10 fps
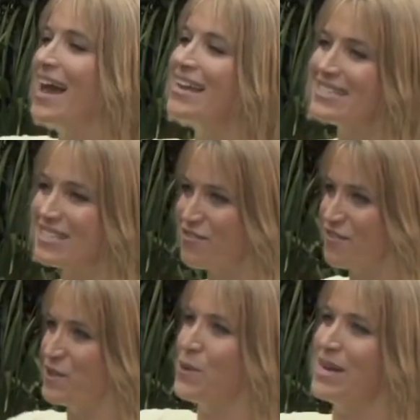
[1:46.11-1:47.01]
Nice and
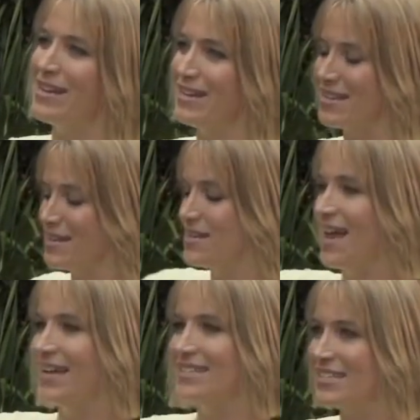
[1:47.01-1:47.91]
fluid,
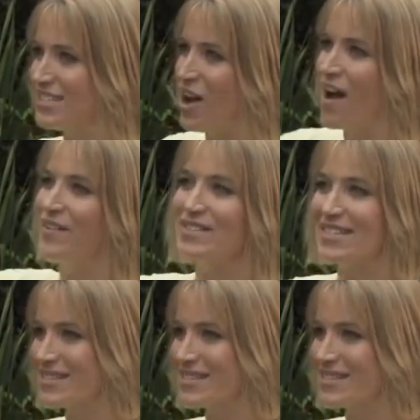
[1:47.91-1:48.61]
nice and soft.